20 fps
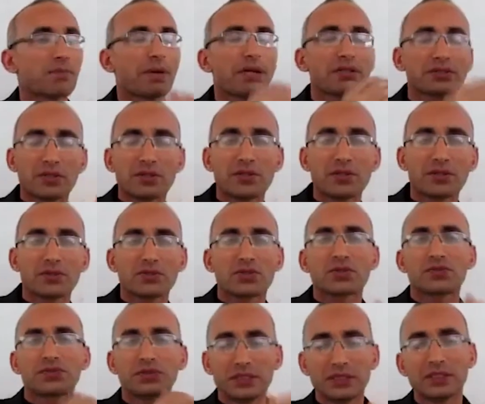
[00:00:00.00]
patterns,
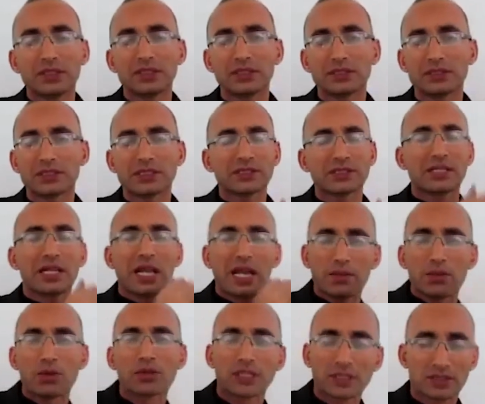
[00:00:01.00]
feet,
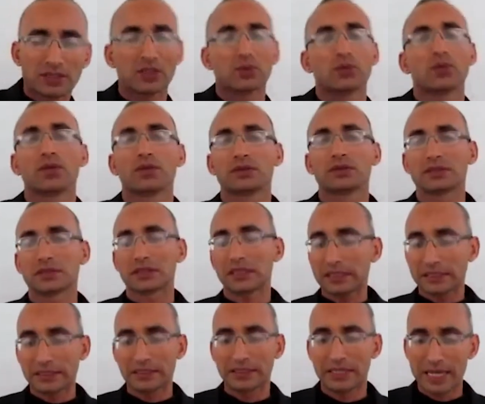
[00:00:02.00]
syllables, and so on.
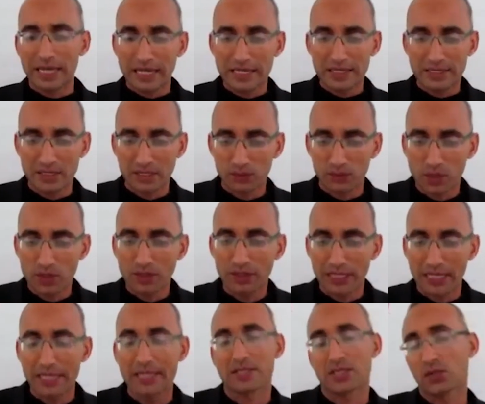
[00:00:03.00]
Clear, and so
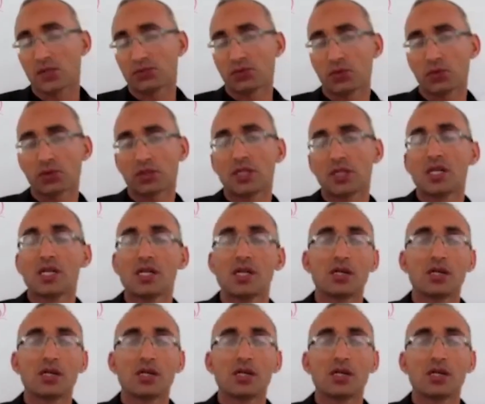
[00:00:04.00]
on and so forth.